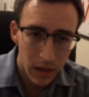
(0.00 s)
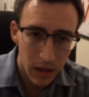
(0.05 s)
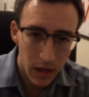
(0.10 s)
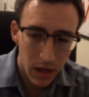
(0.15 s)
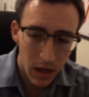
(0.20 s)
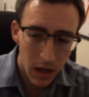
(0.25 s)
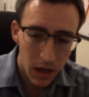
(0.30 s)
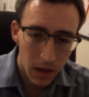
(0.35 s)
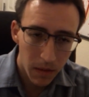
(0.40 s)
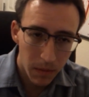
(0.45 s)

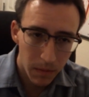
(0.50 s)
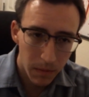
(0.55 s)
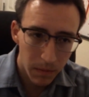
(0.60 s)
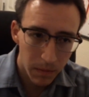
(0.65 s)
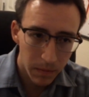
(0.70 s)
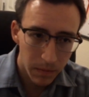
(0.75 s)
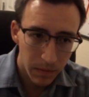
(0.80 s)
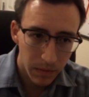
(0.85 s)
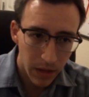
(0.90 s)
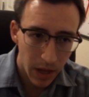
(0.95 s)

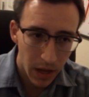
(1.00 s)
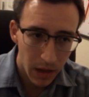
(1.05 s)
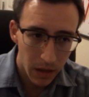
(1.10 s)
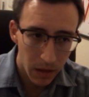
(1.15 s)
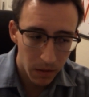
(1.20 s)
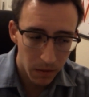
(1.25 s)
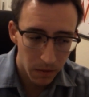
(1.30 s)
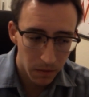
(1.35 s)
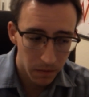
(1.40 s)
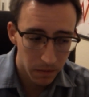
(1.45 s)
kind
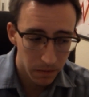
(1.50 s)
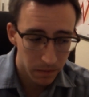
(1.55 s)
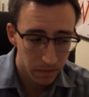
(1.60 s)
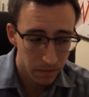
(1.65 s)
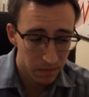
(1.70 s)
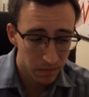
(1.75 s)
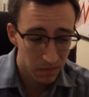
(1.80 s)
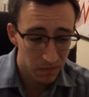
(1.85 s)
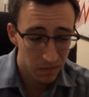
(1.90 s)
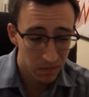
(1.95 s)
of
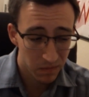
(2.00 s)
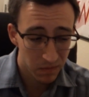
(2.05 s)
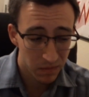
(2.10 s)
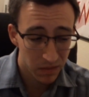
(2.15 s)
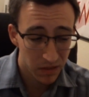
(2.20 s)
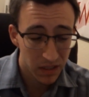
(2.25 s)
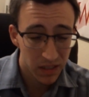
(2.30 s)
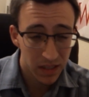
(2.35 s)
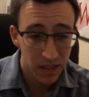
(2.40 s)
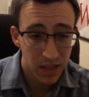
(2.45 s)

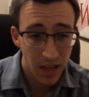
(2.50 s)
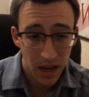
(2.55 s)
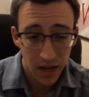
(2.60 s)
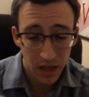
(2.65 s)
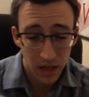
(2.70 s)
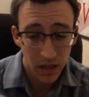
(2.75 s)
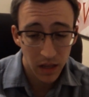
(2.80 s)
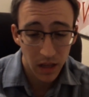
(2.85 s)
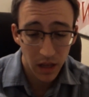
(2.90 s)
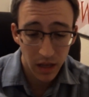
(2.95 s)

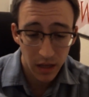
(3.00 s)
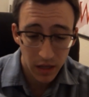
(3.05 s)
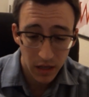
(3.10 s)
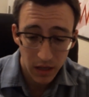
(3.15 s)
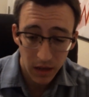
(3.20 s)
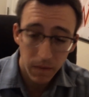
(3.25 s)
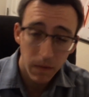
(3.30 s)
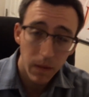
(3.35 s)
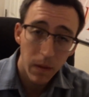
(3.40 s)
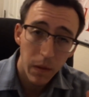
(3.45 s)
setting, like a
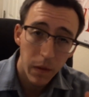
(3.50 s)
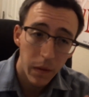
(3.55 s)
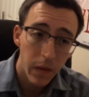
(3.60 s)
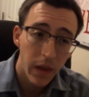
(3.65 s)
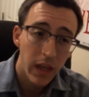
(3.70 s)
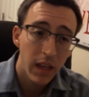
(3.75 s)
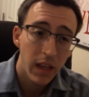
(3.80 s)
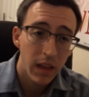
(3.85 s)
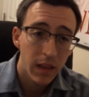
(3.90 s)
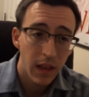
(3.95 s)
different
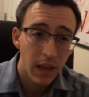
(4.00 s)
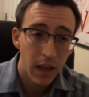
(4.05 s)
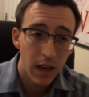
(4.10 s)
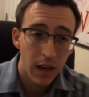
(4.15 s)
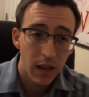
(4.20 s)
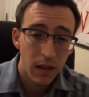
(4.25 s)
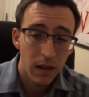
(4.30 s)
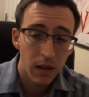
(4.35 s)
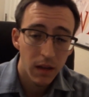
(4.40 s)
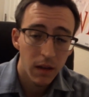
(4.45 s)
thing
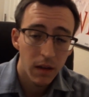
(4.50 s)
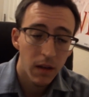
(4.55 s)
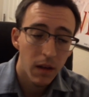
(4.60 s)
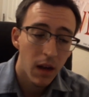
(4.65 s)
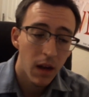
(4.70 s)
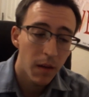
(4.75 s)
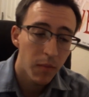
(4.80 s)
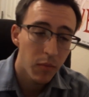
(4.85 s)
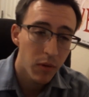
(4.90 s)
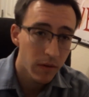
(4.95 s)
than
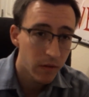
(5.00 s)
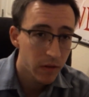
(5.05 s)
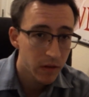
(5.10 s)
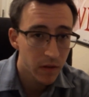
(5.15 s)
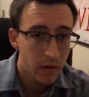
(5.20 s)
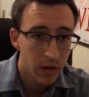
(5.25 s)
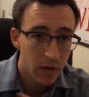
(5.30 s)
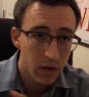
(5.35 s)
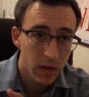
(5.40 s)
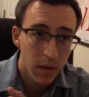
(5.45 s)
previous
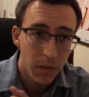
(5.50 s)
videos.